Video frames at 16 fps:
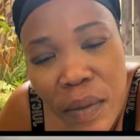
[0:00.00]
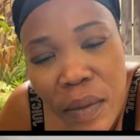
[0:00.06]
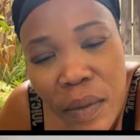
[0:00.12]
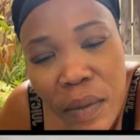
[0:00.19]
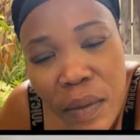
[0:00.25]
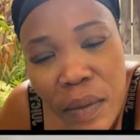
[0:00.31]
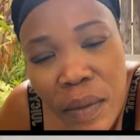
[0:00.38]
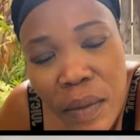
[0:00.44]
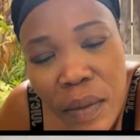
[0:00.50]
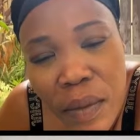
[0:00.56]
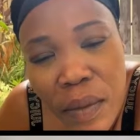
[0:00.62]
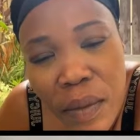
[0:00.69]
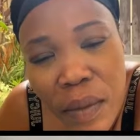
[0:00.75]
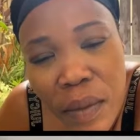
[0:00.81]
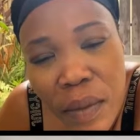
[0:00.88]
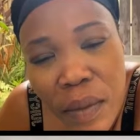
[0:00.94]

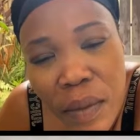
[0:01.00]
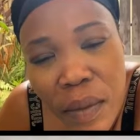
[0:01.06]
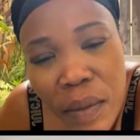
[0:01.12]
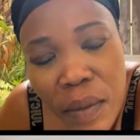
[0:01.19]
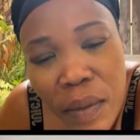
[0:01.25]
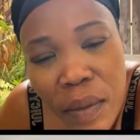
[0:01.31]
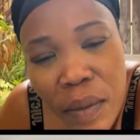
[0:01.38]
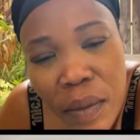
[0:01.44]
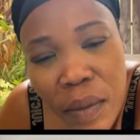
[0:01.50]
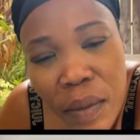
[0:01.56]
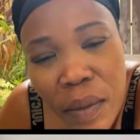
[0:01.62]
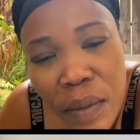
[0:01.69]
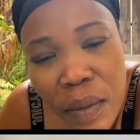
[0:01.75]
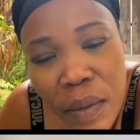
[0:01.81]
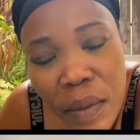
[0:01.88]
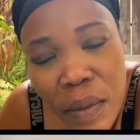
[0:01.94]

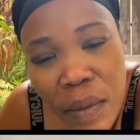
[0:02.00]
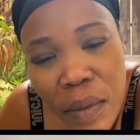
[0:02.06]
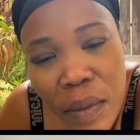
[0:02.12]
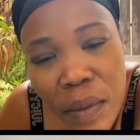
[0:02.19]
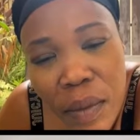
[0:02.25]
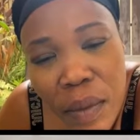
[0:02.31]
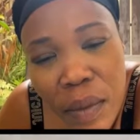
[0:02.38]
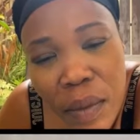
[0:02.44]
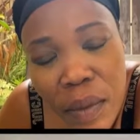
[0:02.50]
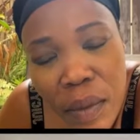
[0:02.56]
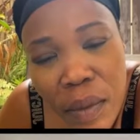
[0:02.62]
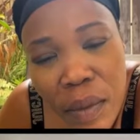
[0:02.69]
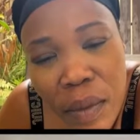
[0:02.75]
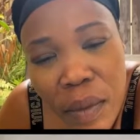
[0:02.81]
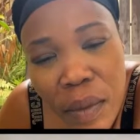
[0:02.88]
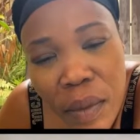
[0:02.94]

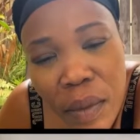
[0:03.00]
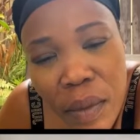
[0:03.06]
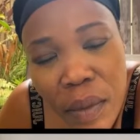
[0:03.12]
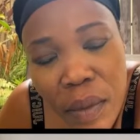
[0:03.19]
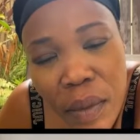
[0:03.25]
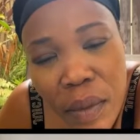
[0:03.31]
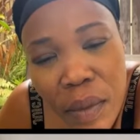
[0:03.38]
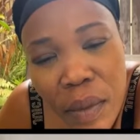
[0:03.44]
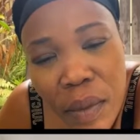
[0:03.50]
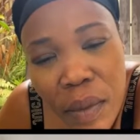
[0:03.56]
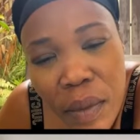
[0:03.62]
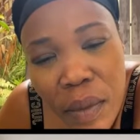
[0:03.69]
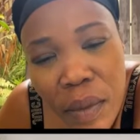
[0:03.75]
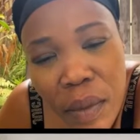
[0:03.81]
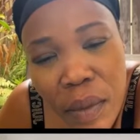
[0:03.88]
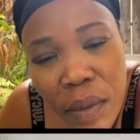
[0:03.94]

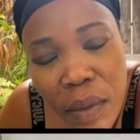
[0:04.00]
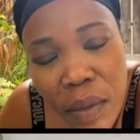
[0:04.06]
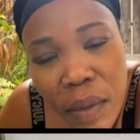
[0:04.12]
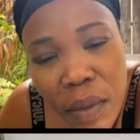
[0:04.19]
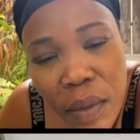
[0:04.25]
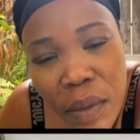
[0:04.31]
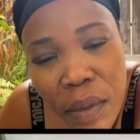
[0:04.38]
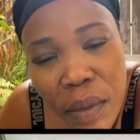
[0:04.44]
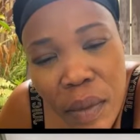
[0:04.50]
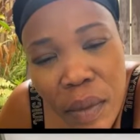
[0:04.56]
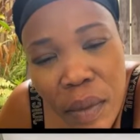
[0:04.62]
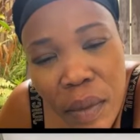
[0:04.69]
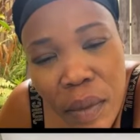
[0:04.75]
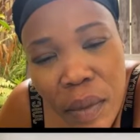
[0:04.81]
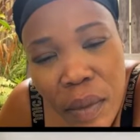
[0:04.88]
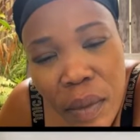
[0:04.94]

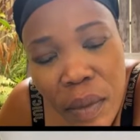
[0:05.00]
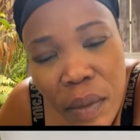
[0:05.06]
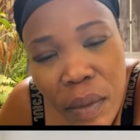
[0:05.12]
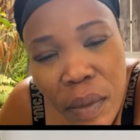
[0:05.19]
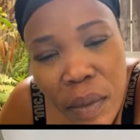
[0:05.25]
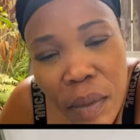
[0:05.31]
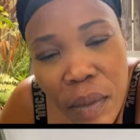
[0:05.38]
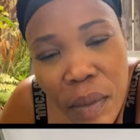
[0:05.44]
This person isn't speaking.